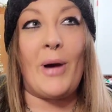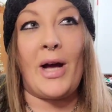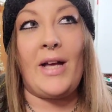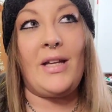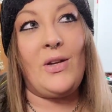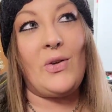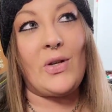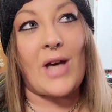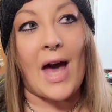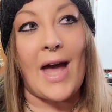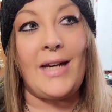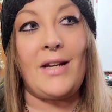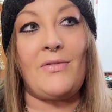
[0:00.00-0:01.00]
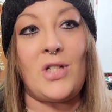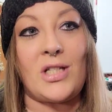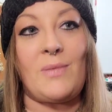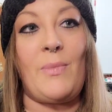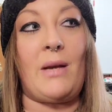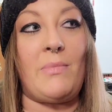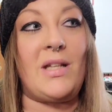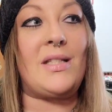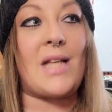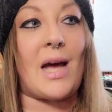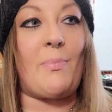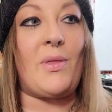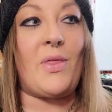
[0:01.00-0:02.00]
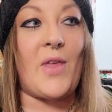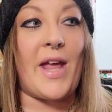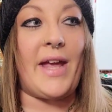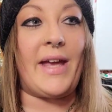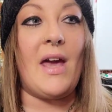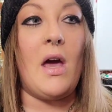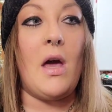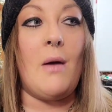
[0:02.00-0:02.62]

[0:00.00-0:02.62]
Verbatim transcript: but you kind of just made me stop and think